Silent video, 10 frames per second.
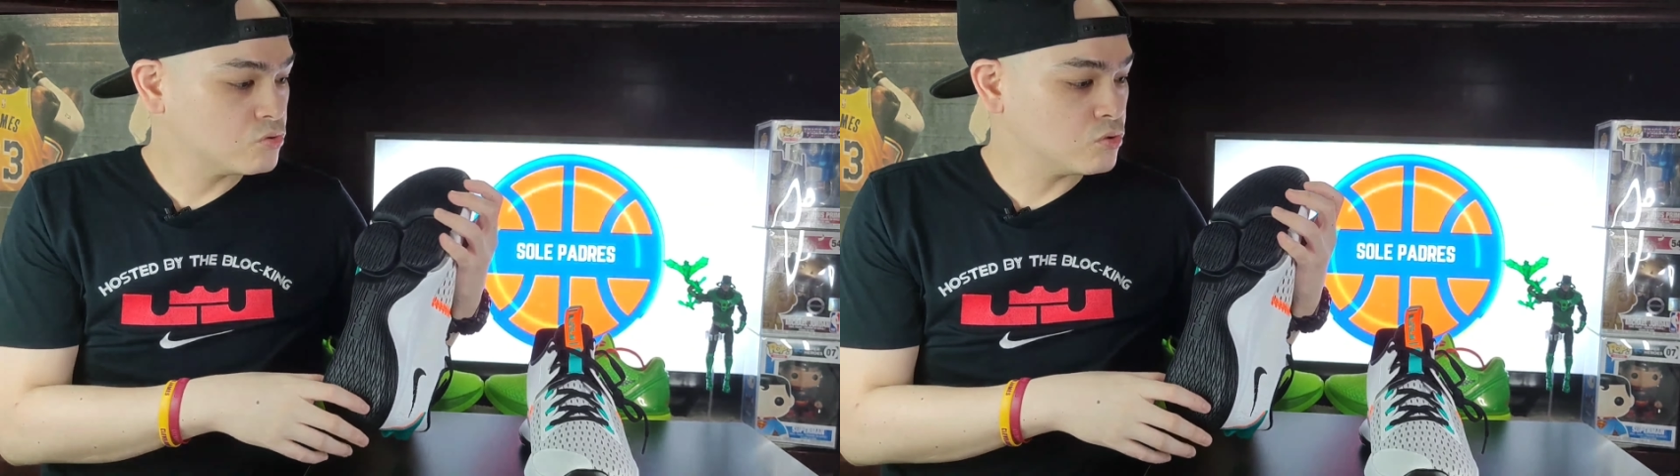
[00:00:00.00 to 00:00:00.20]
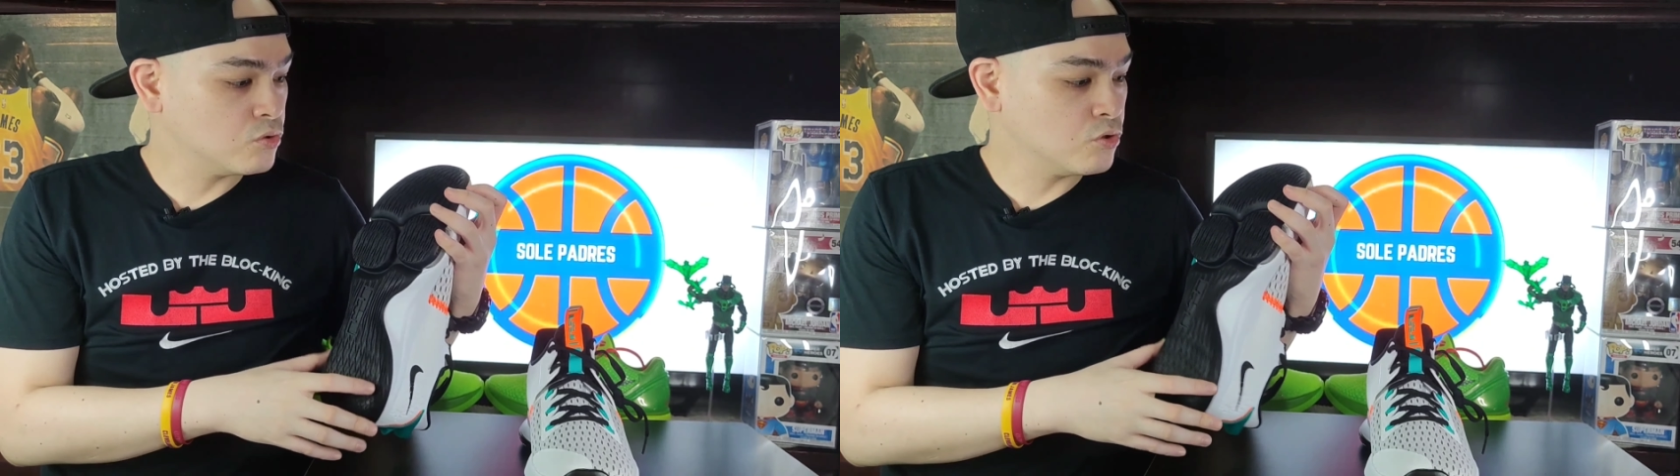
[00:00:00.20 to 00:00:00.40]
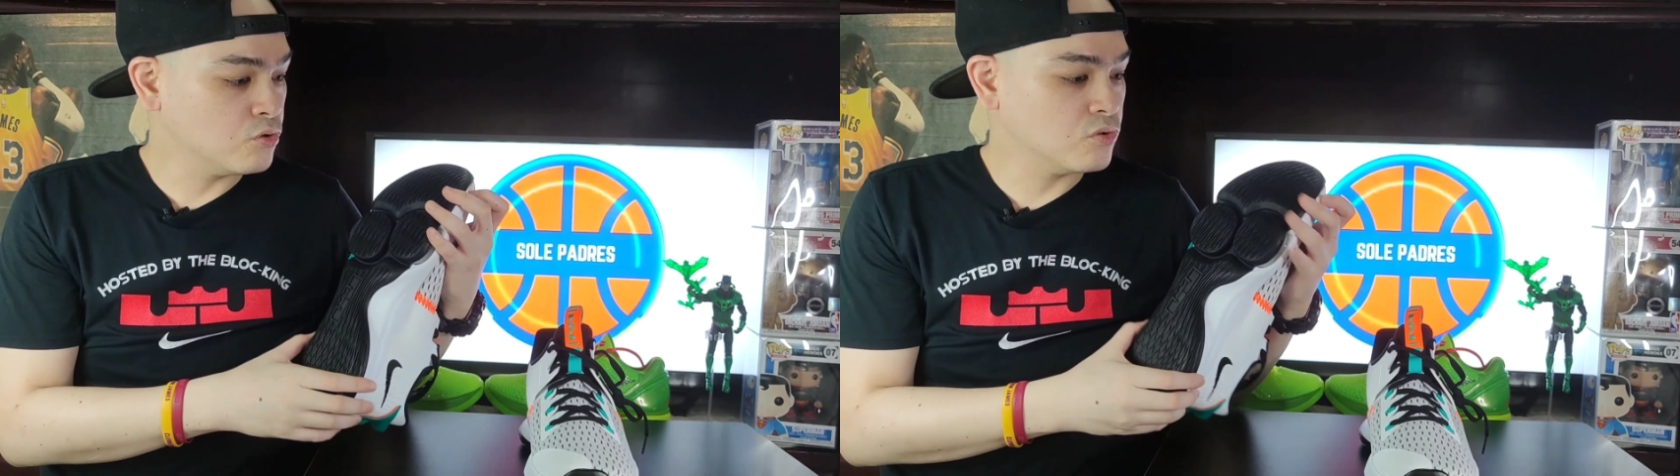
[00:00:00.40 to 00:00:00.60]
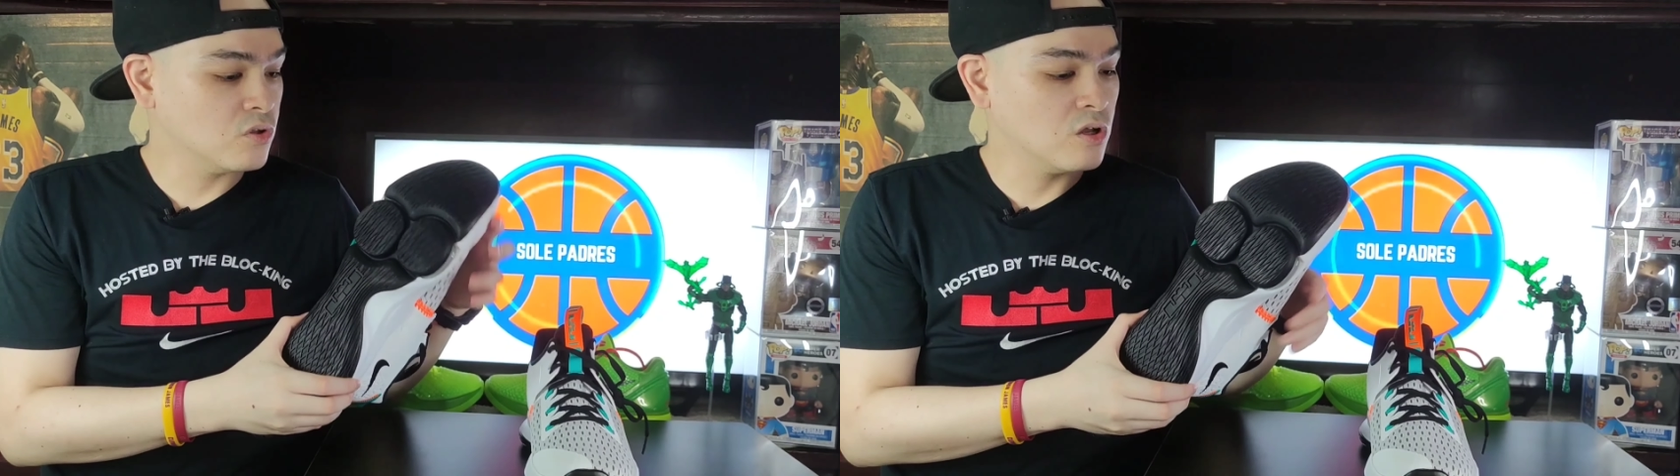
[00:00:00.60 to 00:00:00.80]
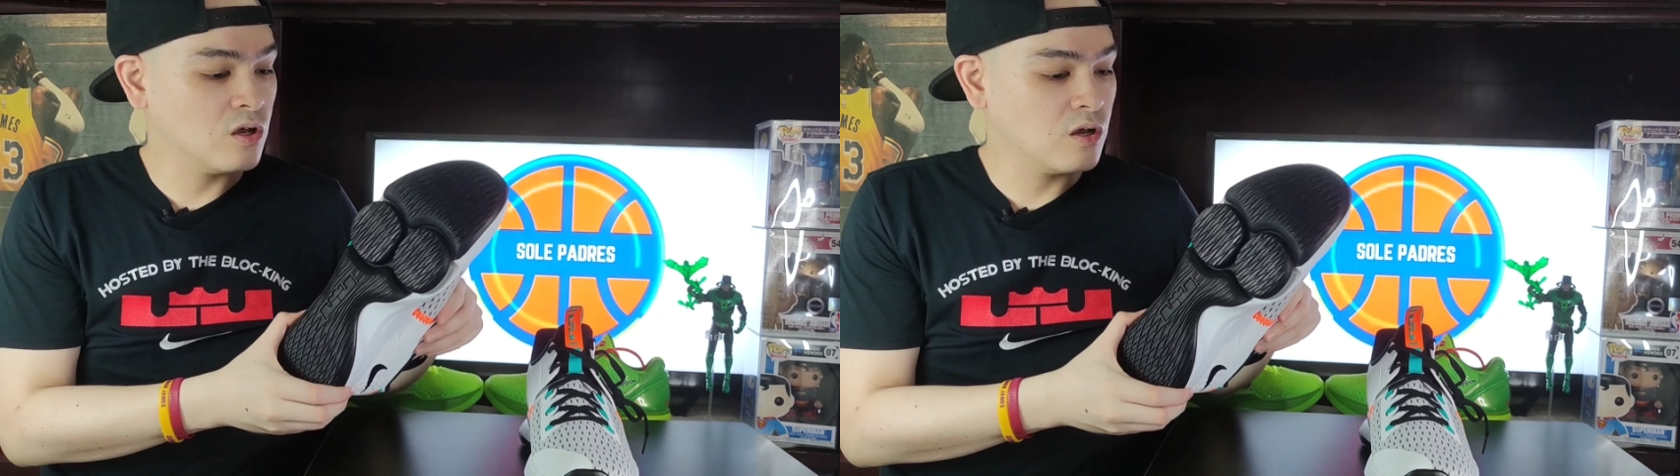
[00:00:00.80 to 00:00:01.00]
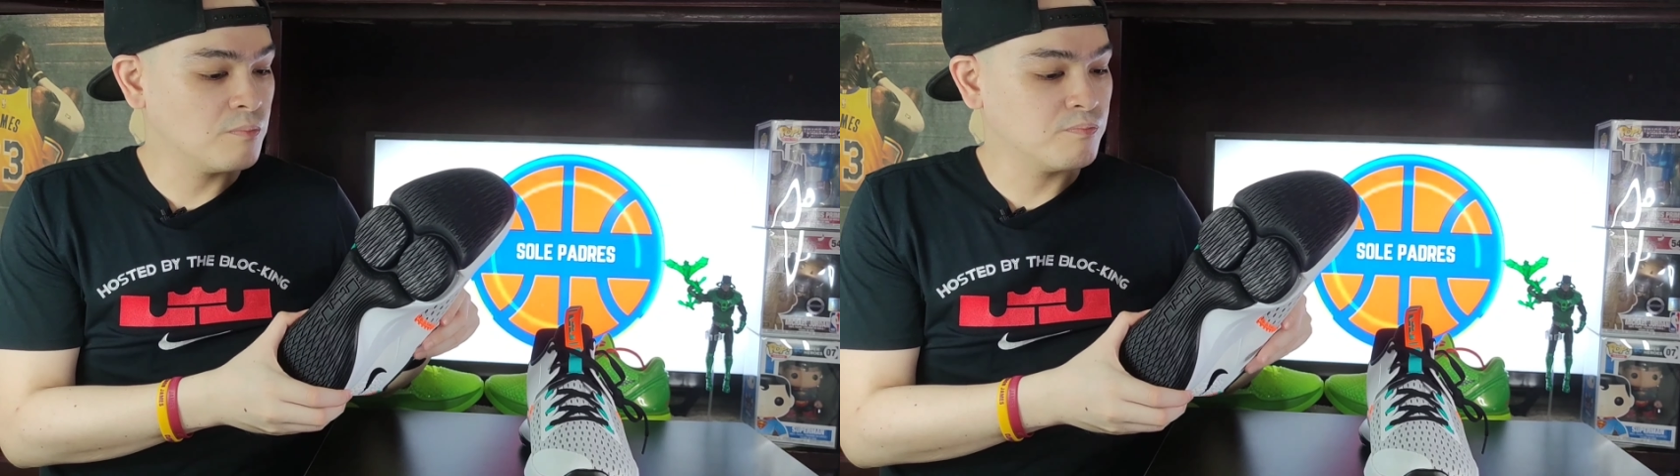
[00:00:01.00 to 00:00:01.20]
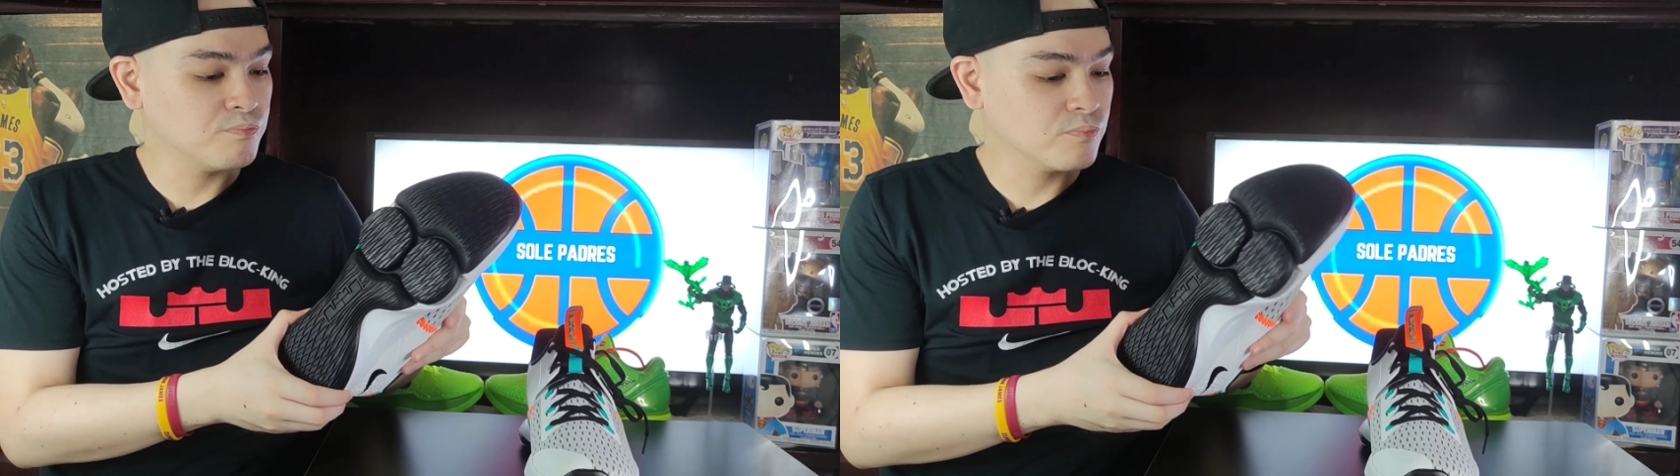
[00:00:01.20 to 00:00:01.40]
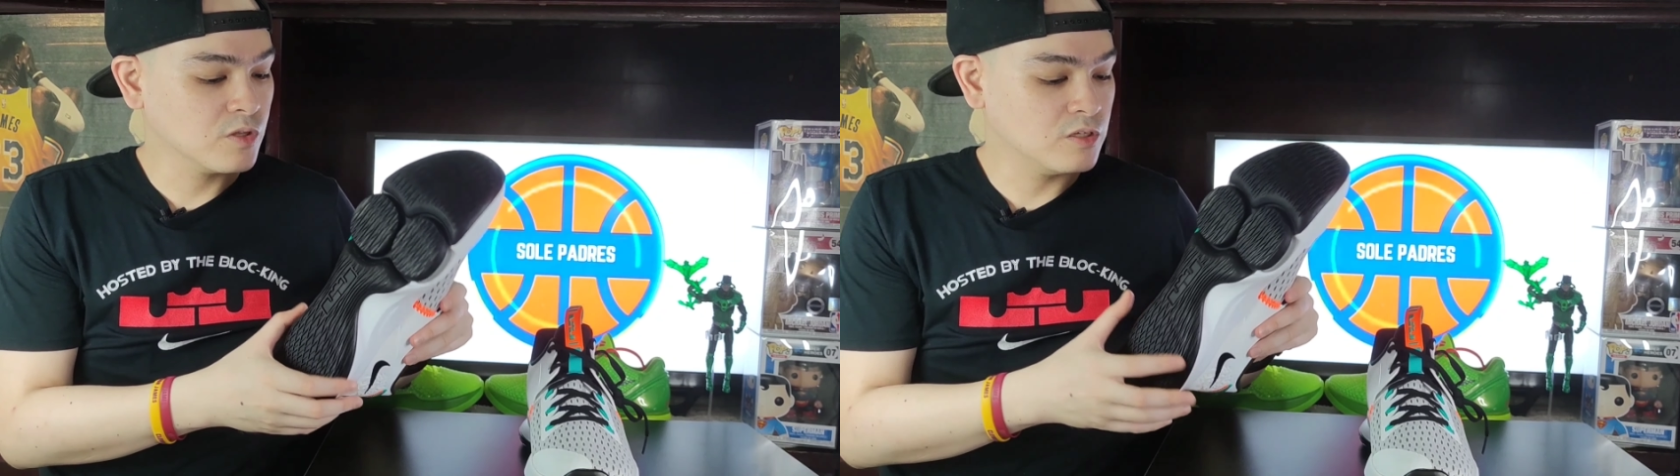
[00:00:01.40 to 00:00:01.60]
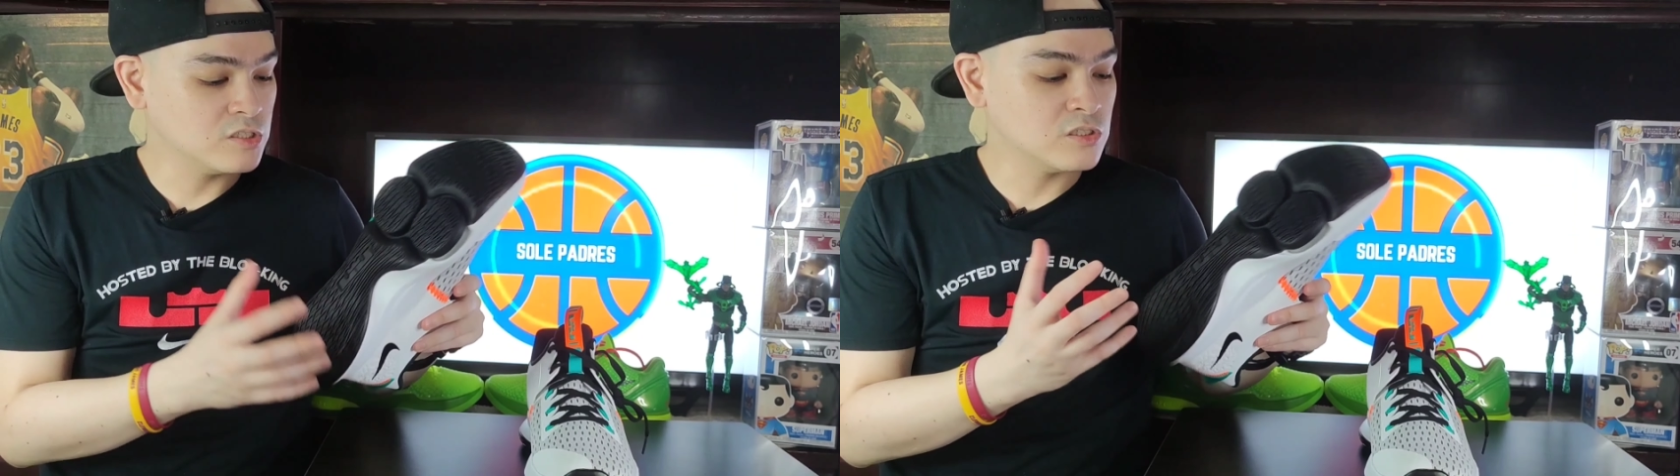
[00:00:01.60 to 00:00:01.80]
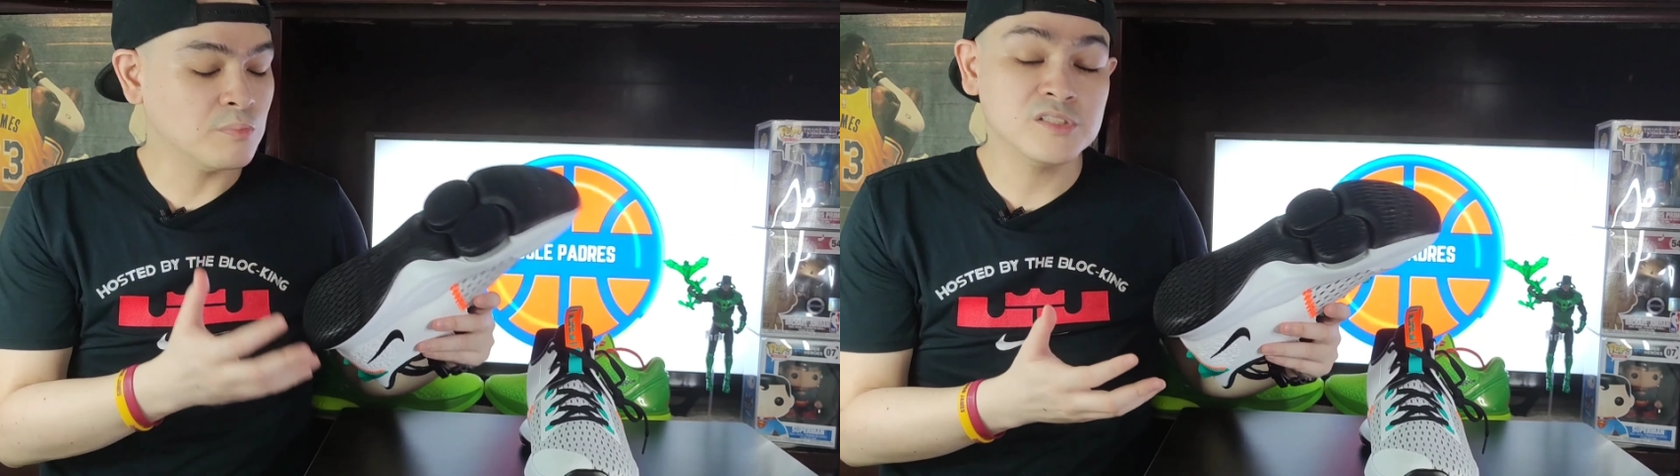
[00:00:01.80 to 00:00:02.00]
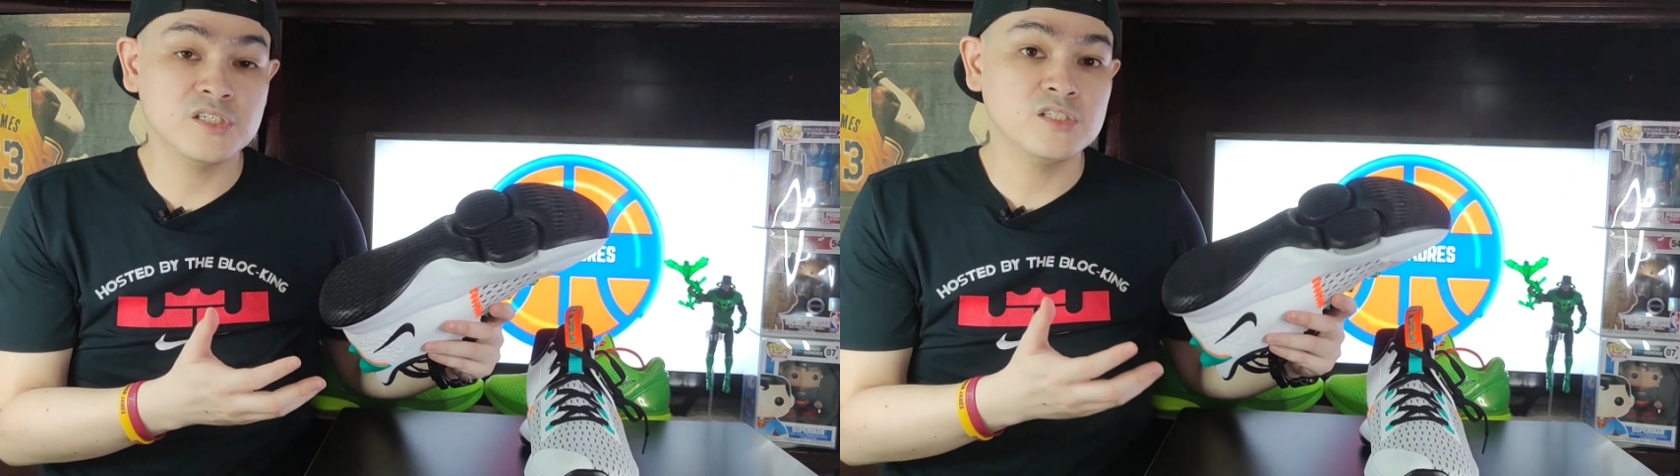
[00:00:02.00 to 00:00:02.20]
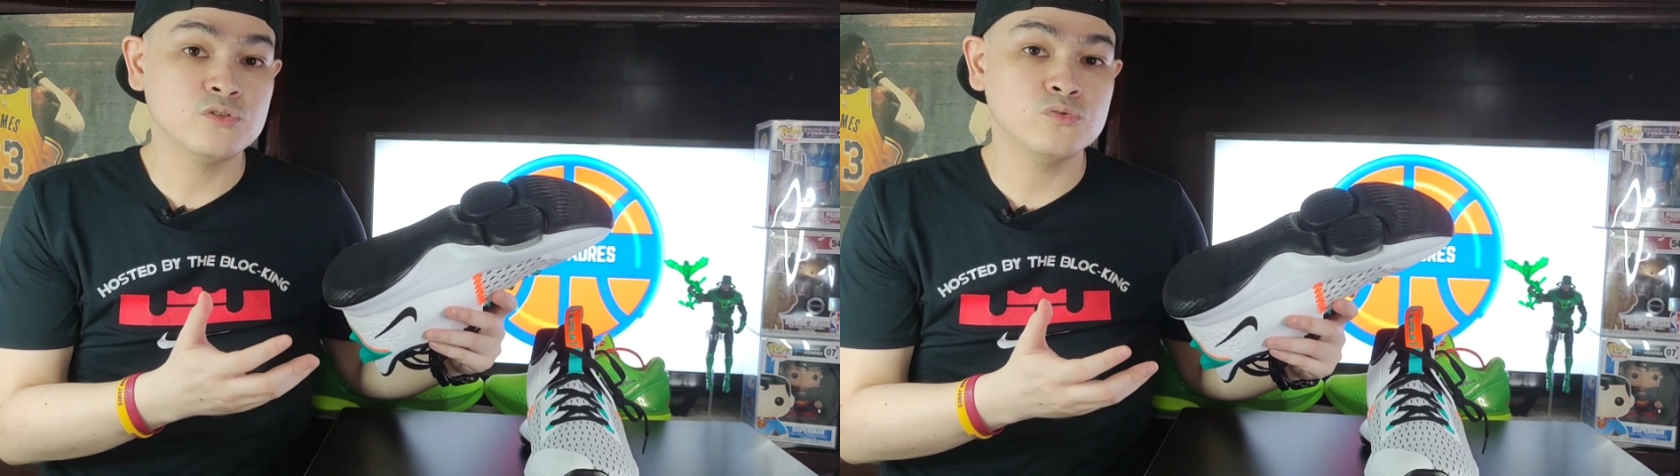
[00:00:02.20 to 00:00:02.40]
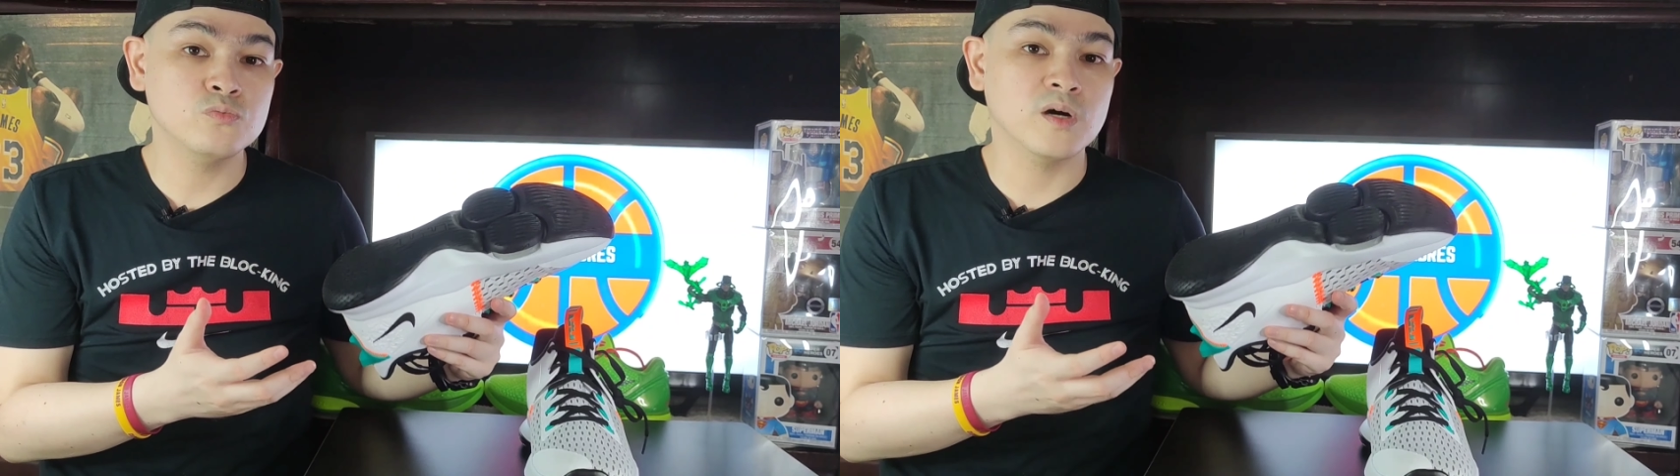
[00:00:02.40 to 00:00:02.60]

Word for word: So yun, um, this is a budget shoe,